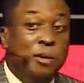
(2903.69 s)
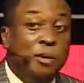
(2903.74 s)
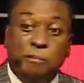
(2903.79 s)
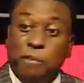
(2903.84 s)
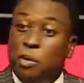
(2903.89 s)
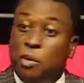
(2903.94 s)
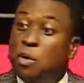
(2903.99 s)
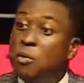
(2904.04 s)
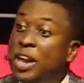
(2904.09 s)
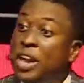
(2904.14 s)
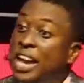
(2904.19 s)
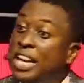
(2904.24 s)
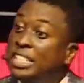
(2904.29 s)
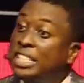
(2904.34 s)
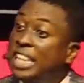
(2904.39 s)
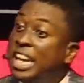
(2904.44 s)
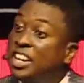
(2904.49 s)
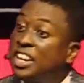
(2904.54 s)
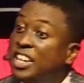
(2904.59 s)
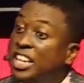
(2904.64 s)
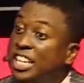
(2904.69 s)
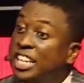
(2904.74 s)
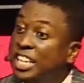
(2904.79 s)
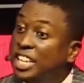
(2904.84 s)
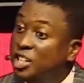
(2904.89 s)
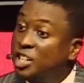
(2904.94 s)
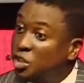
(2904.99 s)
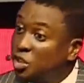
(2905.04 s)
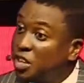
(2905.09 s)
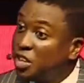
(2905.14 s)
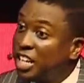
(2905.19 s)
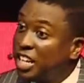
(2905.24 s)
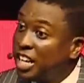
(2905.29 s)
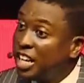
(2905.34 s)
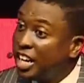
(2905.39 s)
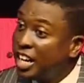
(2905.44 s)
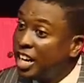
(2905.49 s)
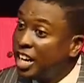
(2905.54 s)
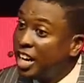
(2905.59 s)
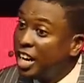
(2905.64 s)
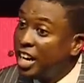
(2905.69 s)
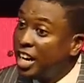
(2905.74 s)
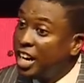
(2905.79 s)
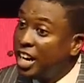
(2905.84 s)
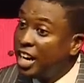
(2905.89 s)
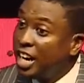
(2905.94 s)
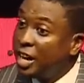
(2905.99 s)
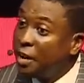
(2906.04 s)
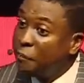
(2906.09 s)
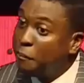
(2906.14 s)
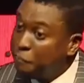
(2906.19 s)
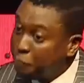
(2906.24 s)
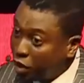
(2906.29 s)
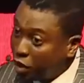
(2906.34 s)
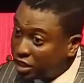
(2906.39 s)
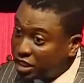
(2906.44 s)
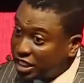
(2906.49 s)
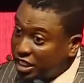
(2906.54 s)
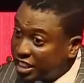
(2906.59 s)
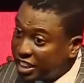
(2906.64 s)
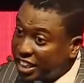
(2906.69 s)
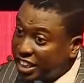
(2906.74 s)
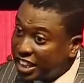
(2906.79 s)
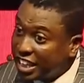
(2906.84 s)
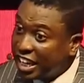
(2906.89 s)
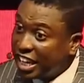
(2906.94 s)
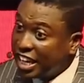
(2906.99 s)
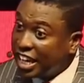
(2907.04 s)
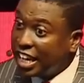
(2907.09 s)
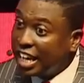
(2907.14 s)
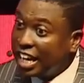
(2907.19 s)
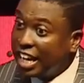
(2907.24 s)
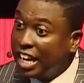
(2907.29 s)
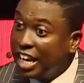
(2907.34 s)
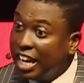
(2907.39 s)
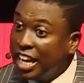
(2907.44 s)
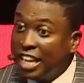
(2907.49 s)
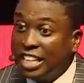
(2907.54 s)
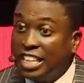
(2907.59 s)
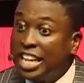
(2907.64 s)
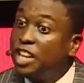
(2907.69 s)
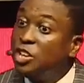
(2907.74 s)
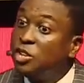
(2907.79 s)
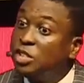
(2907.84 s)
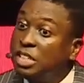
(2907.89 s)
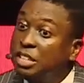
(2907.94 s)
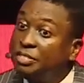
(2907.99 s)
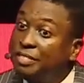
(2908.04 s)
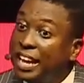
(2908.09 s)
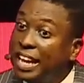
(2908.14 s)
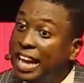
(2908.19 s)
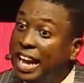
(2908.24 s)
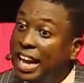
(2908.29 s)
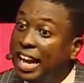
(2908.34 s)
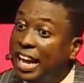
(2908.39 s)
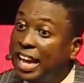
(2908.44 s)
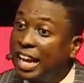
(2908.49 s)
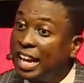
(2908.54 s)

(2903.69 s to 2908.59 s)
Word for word: But when we enter ring, you know ring, boxing ring, then you see fire.